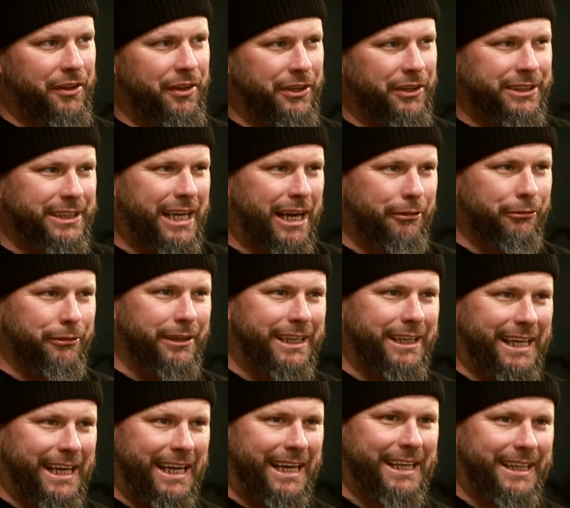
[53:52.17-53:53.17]
There's not
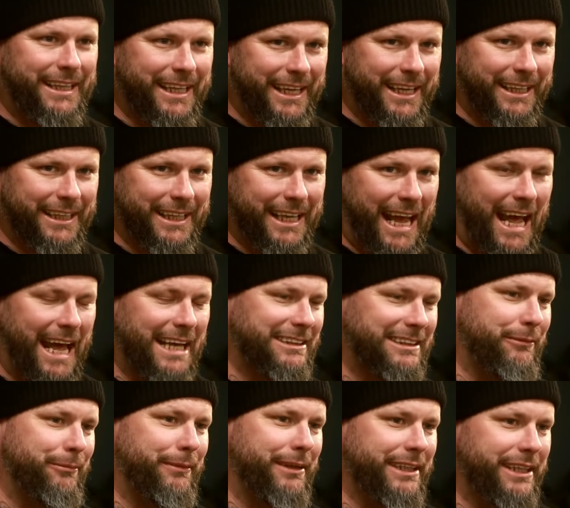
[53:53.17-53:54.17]
really anything that
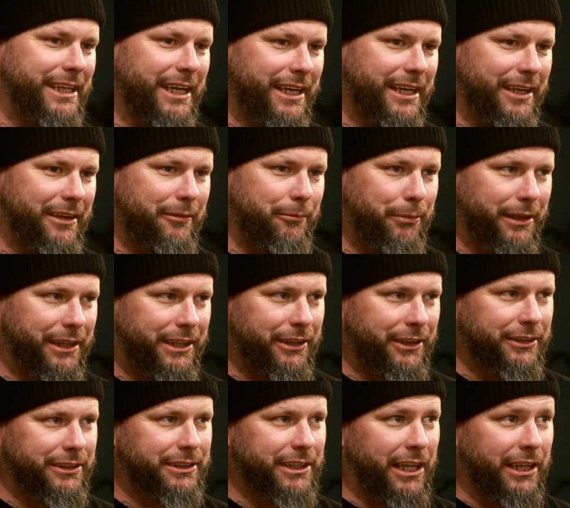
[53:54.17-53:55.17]
hasn't been done, but
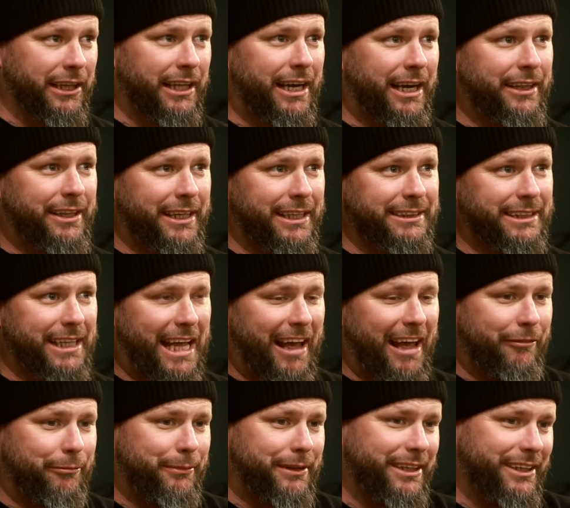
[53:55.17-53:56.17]
there's a lot of things that
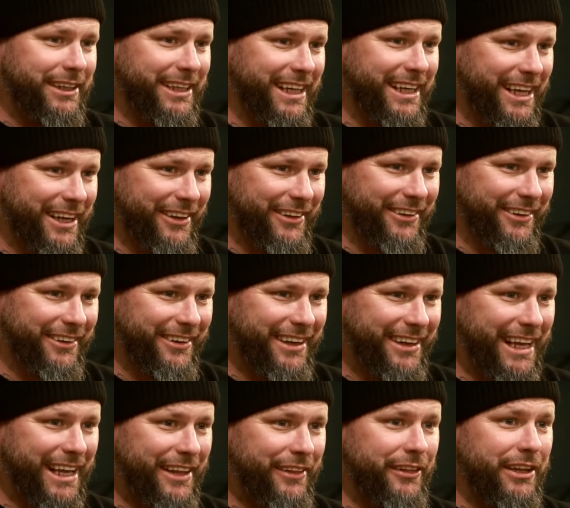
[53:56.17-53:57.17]
haven't been done together
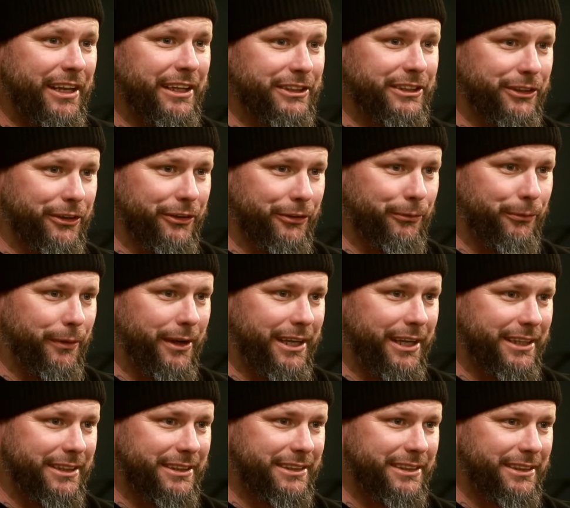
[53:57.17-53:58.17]
in certain
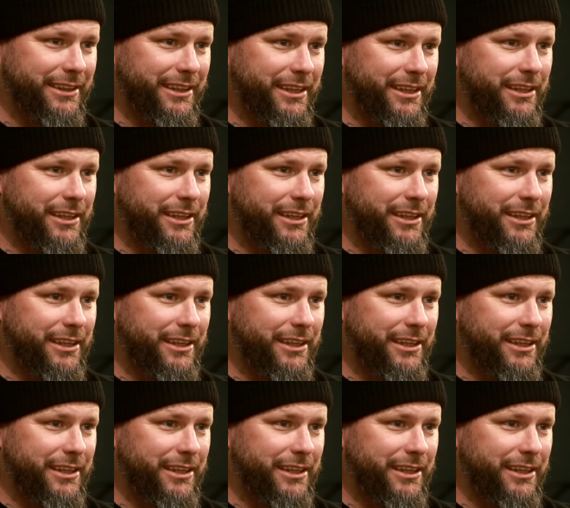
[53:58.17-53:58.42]
ways.